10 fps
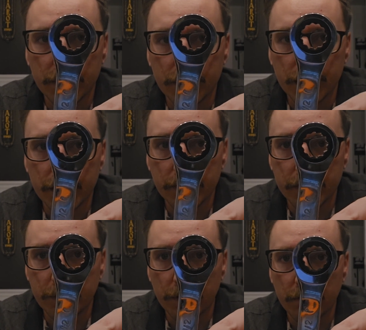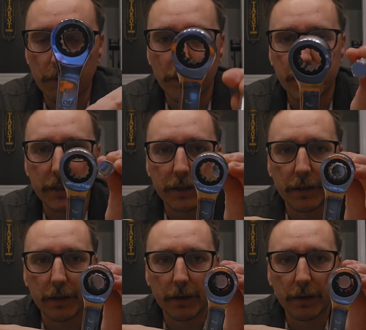there's actually 12 points in
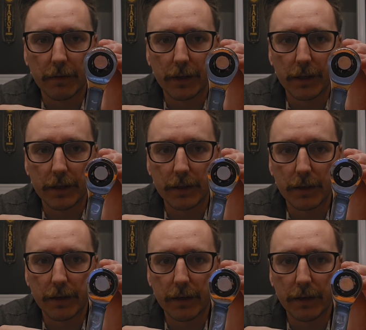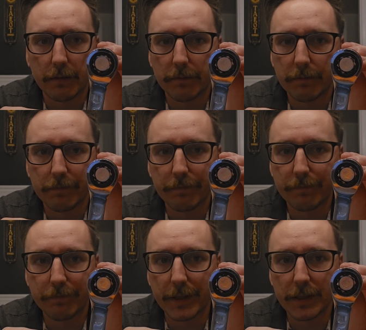there. That's not
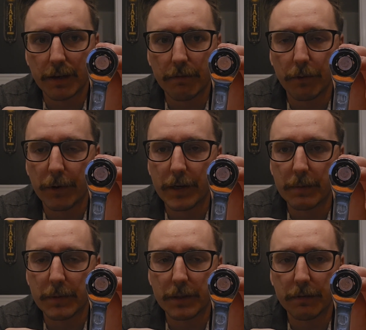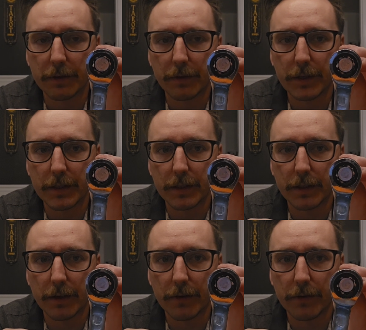for any specific
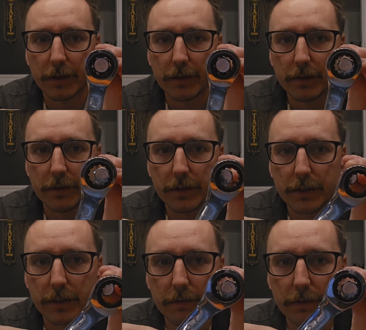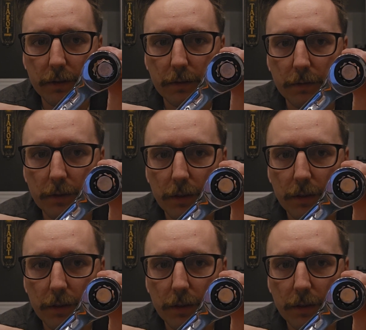reason other than to just give you